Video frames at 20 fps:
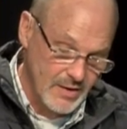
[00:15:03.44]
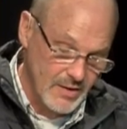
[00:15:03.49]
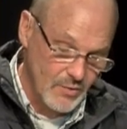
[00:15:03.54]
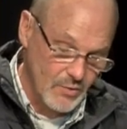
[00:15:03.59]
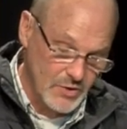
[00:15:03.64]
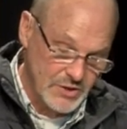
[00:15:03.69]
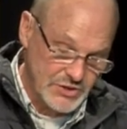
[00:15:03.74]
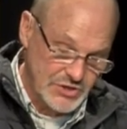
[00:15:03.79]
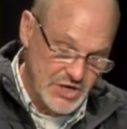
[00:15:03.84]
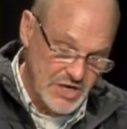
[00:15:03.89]

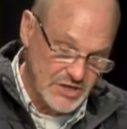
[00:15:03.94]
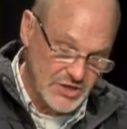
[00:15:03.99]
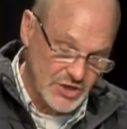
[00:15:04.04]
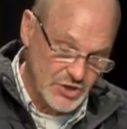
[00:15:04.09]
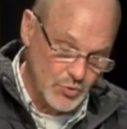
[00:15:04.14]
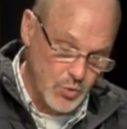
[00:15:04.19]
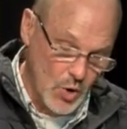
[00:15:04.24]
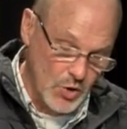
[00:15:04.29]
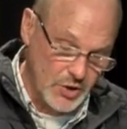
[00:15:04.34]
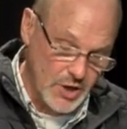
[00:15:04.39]
When
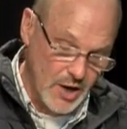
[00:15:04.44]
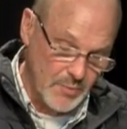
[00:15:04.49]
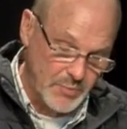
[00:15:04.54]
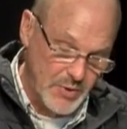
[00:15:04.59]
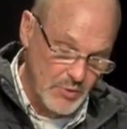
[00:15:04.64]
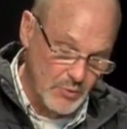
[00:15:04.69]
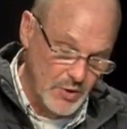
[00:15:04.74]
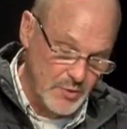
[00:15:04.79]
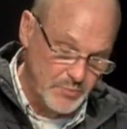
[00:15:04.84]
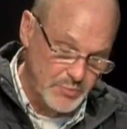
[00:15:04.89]
Jesus woke up,
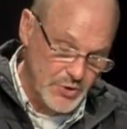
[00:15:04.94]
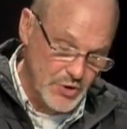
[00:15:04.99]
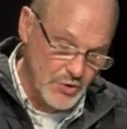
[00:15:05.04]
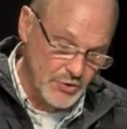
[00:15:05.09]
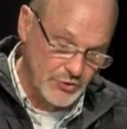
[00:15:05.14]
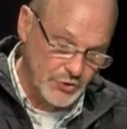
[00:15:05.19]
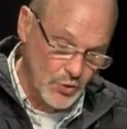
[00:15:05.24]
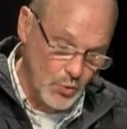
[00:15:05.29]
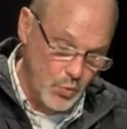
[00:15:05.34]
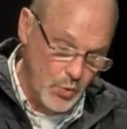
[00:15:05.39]
he
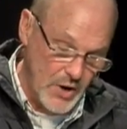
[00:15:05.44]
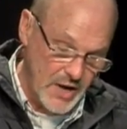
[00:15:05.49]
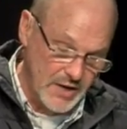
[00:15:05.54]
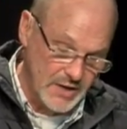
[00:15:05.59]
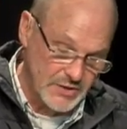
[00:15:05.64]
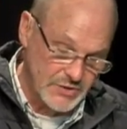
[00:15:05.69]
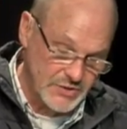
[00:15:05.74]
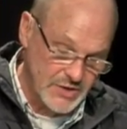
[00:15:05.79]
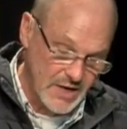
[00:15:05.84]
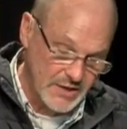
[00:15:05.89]
rebuked the wind
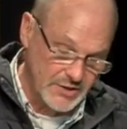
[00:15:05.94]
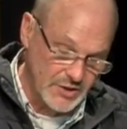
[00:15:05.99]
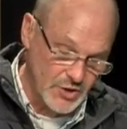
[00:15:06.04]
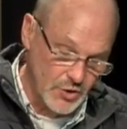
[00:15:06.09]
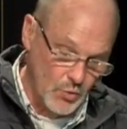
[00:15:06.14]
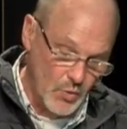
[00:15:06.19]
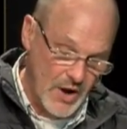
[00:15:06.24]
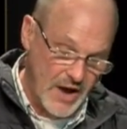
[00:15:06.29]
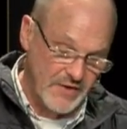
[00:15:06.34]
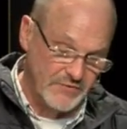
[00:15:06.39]
and said to
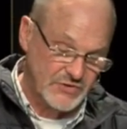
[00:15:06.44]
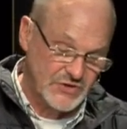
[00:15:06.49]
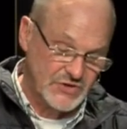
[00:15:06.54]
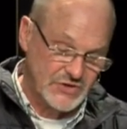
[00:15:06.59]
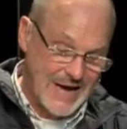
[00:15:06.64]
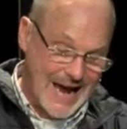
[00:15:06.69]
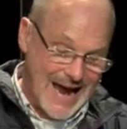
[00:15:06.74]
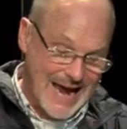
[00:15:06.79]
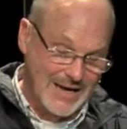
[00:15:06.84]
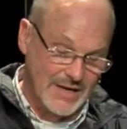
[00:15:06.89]
the waves,
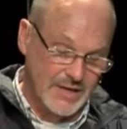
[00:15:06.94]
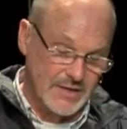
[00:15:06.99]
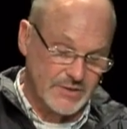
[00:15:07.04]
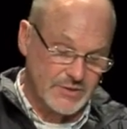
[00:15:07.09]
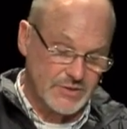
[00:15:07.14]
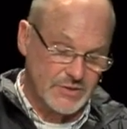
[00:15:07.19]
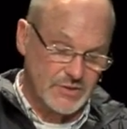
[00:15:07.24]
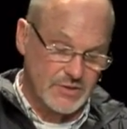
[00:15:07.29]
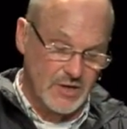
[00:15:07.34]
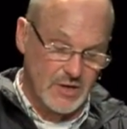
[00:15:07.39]

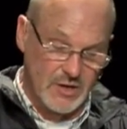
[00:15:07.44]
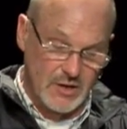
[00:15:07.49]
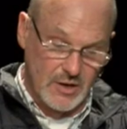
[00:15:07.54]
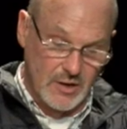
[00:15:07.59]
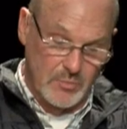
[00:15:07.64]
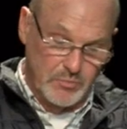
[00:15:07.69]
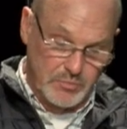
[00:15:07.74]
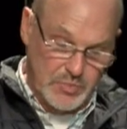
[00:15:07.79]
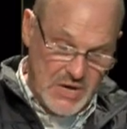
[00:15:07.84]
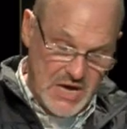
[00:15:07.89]
"Silence,
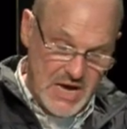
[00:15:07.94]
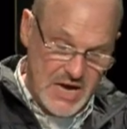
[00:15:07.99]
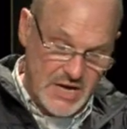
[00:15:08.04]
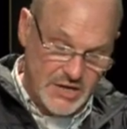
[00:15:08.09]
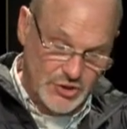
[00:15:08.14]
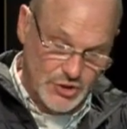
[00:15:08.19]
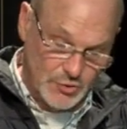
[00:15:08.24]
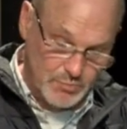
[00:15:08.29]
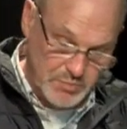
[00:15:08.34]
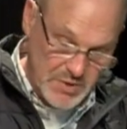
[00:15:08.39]

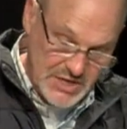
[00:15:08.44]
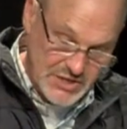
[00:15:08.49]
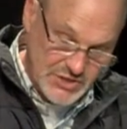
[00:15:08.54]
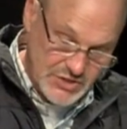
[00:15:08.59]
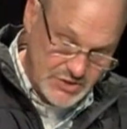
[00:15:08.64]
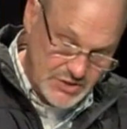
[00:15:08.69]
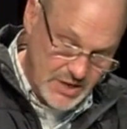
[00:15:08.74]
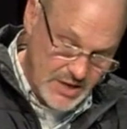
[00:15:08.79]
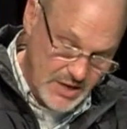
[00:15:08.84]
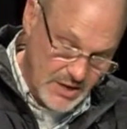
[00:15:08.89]
peace, be
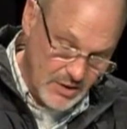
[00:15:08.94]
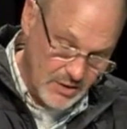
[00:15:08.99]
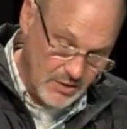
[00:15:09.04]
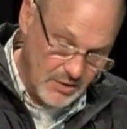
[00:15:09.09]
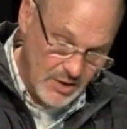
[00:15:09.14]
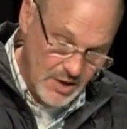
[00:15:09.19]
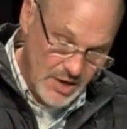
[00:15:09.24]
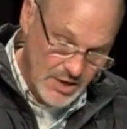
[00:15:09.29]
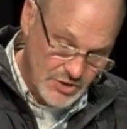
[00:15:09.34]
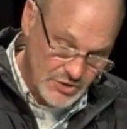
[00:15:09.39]

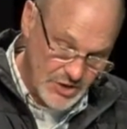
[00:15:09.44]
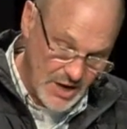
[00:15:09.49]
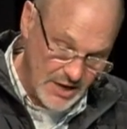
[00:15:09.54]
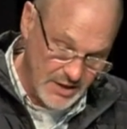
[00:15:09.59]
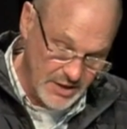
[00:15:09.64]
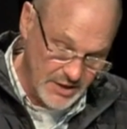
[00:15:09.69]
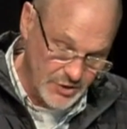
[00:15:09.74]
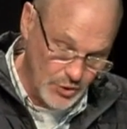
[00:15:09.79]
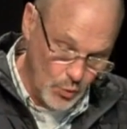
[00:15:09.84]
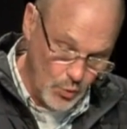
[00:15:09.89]
still."
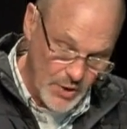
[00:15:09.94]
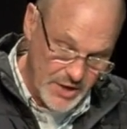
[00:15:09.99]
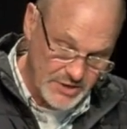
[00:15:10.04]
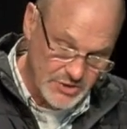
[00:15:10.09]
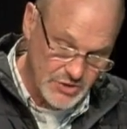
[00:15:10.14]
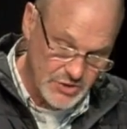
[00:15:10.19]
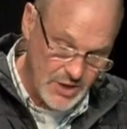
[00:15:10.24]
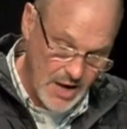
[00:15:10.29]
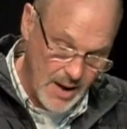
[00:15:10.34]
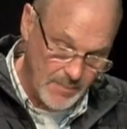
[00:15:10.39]
Suddenly the wind
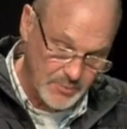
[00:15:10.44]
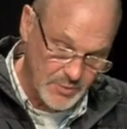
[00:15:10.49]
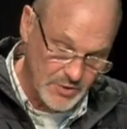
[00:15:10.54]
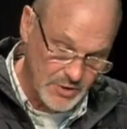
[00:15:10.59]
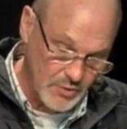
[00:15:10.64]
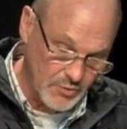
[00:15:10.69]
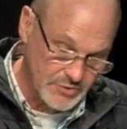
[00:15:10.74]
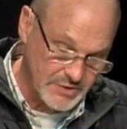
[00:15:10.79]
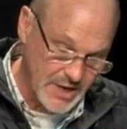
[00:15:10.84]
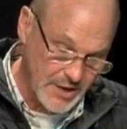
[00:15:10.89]
stopped and
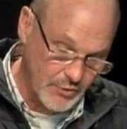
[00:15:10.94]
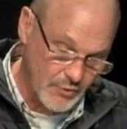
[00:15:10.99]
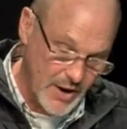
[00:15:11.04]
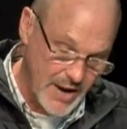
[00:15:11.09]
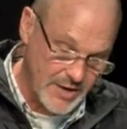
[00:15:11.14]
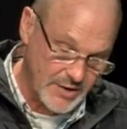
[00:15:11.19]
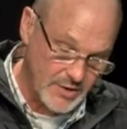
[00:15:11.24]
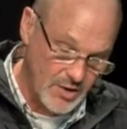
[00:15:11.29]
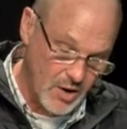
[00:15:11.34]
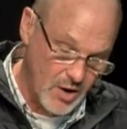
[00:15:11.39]
there was a
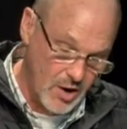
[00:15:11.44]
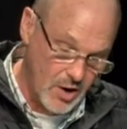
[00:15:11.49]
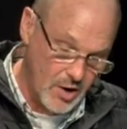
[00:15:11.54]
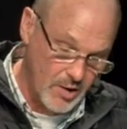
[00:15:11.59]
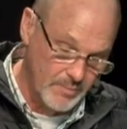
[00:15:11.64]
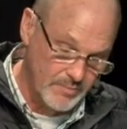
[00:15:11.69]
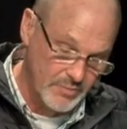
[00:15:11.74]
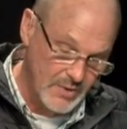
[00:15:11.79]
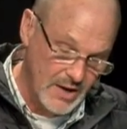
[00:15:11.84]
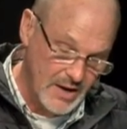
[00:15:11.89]
great
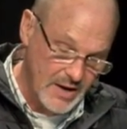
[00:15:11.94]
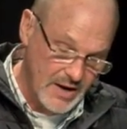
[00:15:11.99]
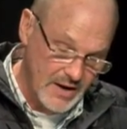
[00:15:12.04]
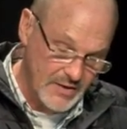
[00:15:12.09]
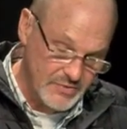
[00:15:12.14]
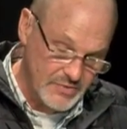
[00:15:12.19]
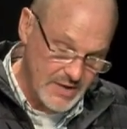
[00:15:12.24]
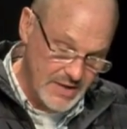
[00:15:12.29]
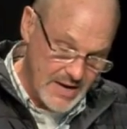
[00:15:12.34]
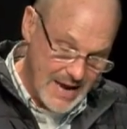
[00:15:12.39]
calm.
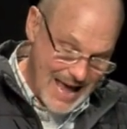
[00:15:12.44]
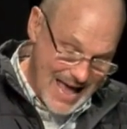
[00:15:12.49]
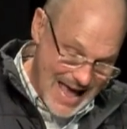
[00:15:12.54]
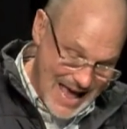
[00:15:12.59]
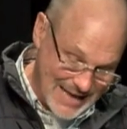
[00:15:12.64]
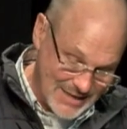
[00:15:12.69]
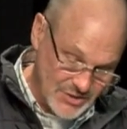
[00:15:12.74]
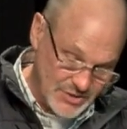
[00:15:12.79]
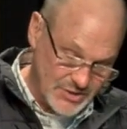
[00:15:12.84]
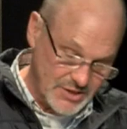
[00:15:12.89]
And then he
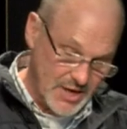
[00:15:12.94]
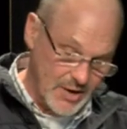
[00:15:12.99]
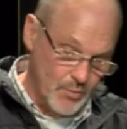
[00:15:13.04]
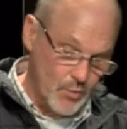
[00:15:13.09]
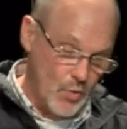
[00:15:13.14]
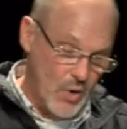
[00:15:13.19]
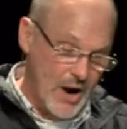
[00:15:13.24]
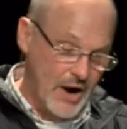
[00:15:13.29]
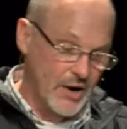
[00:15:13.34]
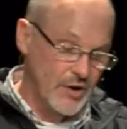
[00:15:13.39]
asked
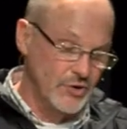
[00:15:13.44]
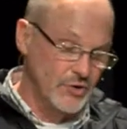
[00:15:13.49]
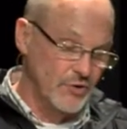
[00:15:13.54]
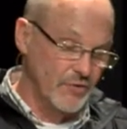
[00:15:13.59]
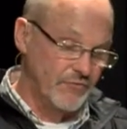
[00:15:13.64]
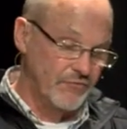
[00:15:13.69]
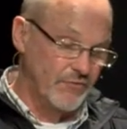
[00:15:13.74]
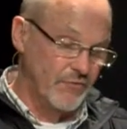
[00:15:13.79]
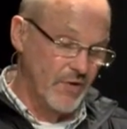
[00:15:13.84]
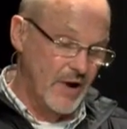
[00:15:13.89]
them, "Why are you
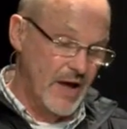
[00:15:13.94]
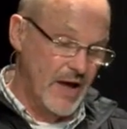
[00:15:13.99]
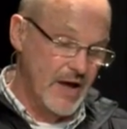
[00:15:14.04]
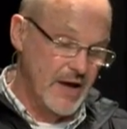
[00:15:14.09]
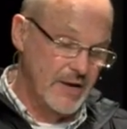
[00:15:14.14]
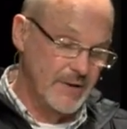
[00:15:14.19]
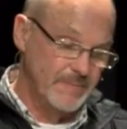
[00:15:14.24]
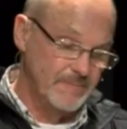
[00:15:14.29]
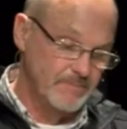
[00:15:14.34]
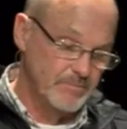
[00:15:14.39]

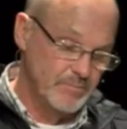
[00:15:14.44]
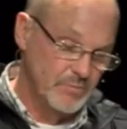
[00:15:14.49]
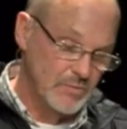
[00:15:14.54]
afraid?